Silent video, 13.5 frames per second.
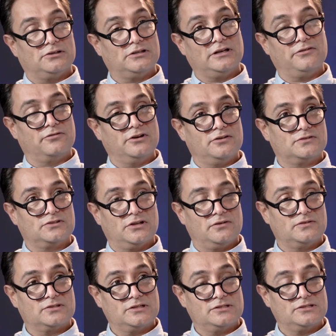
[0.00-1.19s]
delivery of
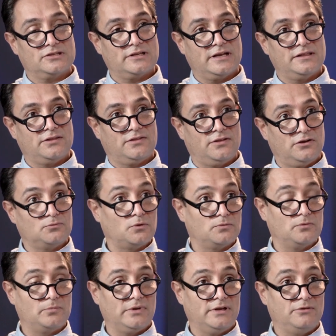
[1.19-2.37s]
services. And the third
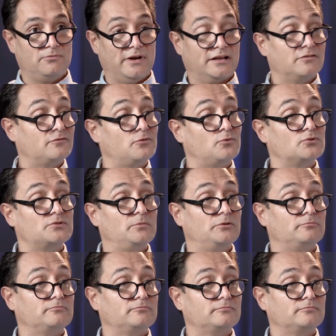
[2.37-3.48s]
would be reg enforcement.